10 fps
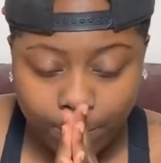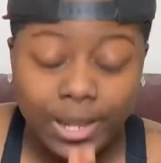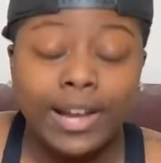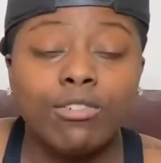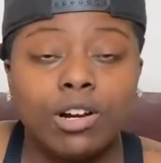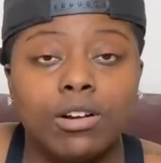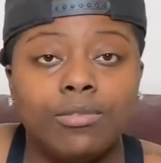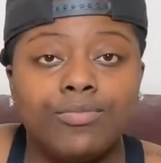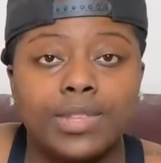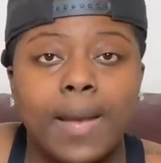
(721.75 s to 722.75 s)
play a
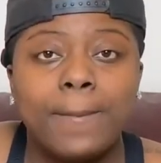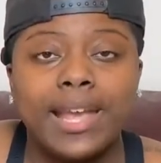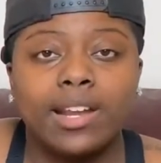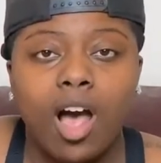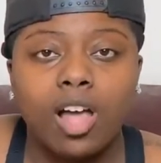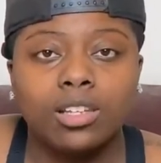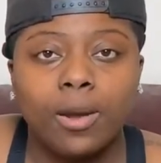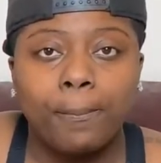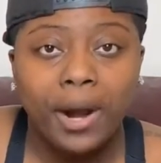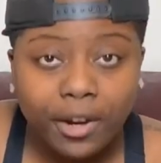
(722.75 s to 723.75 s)
role and make it all
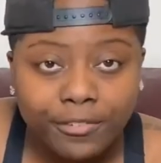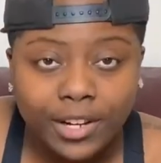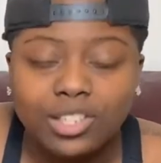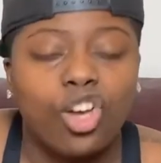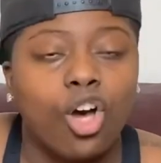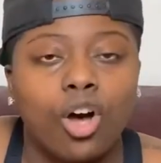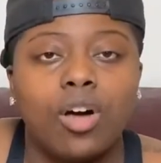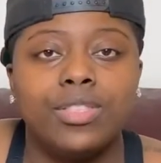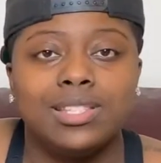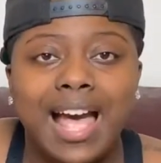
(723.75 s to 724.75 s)
look perfect
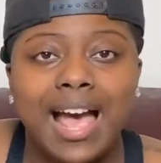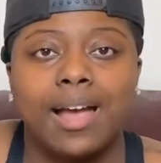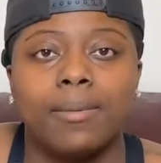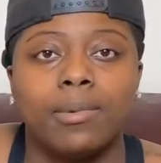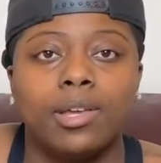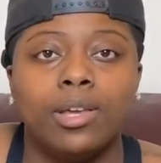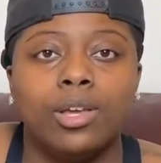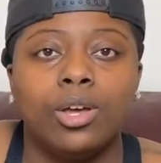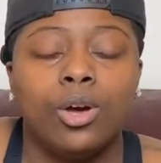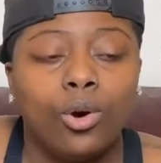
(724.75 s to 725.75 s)
all the time,
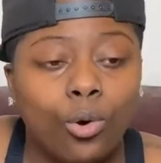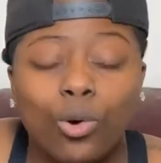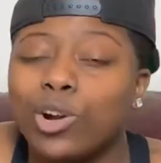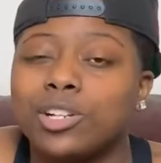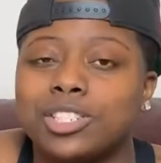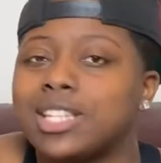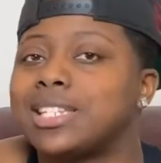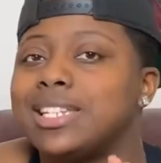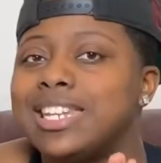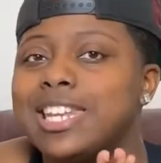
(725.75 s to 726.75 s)
or
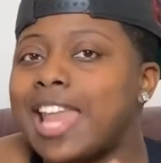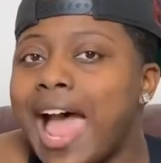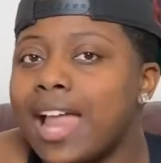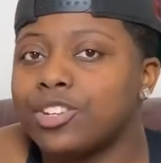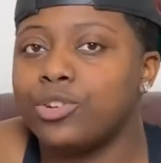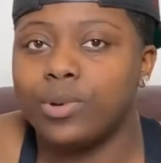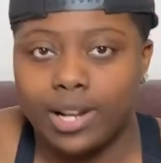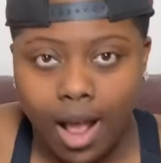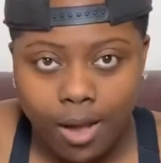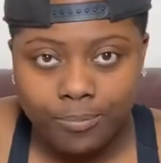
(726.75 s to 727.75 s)
just not do it
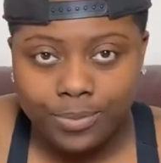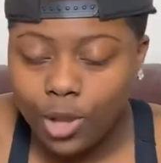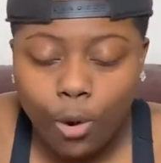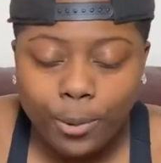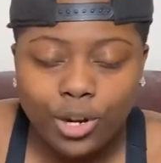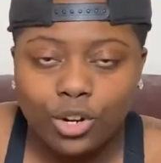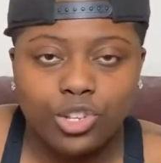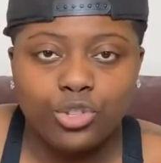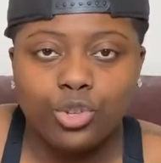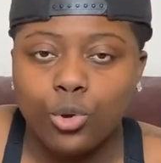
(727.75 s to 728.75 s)
at all. Don't put it on
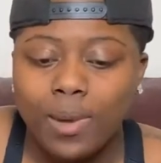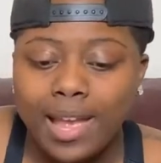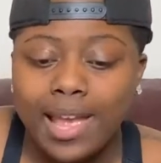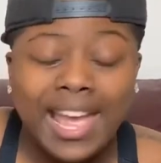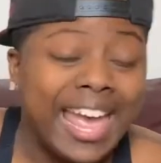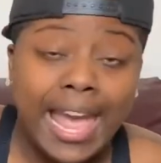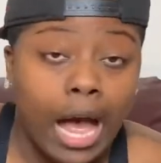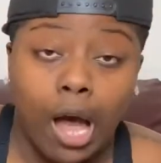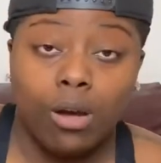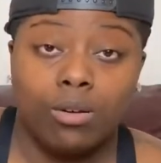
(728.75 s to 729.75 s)
YouTube
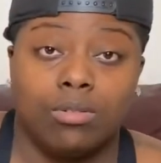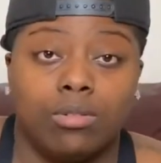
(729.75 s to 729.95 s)
at all,